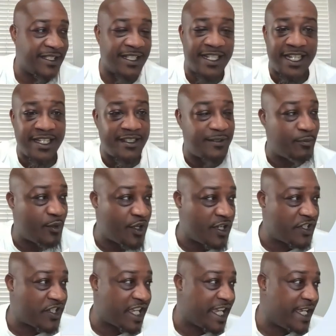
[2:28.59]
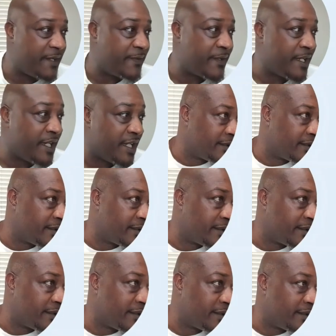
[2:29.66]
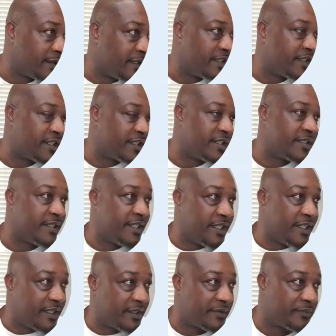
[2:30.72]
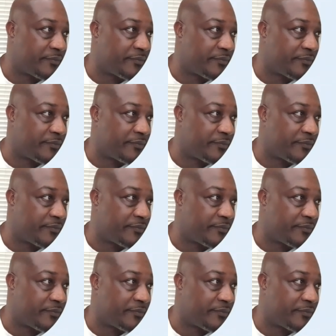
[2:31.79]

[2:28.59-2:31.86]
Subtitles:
Today is March 8th. Let's change the date.